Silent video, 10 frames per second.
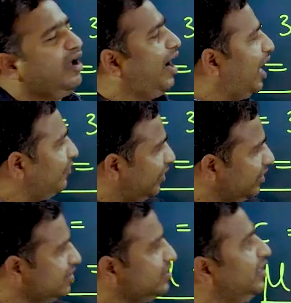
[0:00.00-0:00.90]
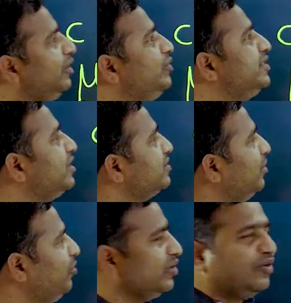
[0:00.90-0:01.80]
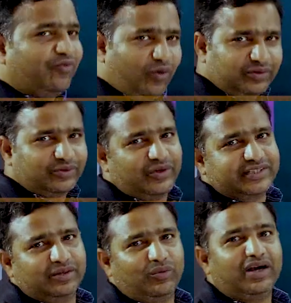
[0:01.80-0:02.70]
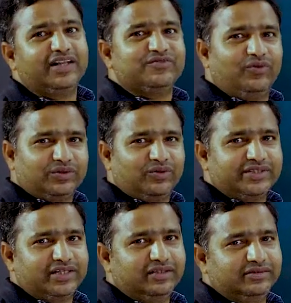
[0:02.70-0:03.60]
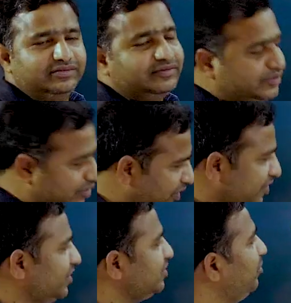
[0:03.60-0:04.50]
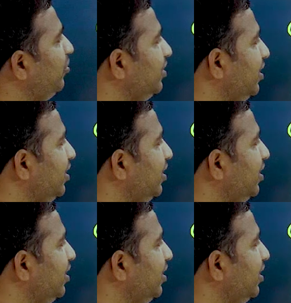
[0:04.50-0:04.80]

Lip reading: After this, here we discuss about the fourth question. What is fourth question? So we discuss about